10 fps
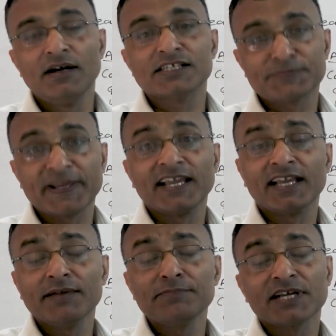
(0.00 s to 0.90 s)

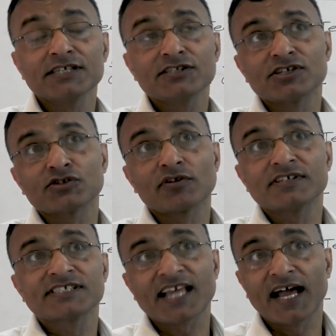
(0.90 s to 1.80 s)
speaking game, because the
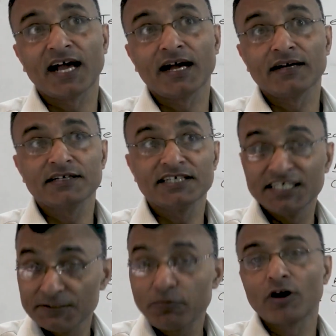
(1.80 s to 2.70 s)
students are
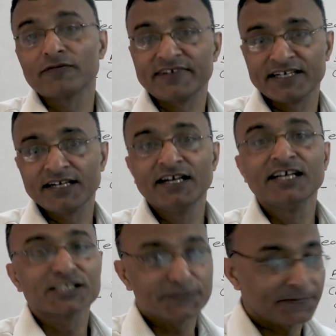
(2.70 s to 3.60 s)
involved in
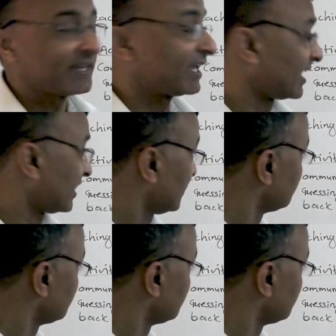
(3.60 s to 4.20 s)
speaking.